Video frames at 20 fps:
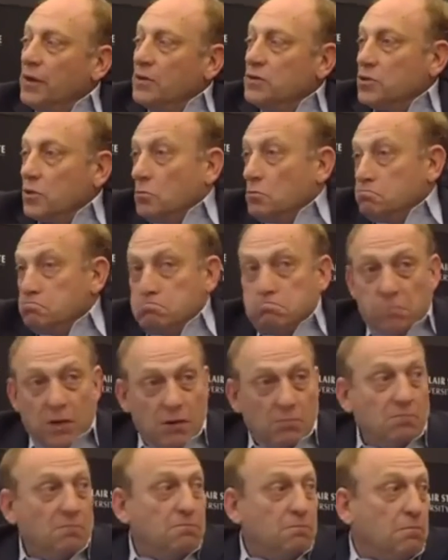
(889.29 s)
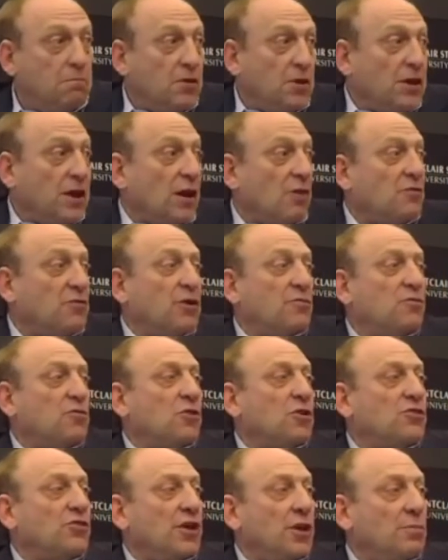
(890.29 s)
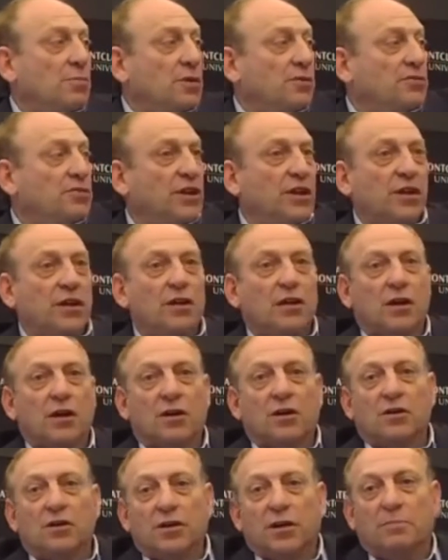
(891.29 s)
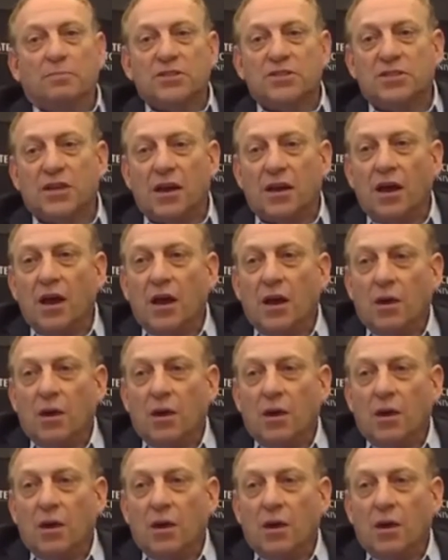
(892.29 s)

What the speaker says: So in Philadelphia, for example, if Sandy Clark called up and said,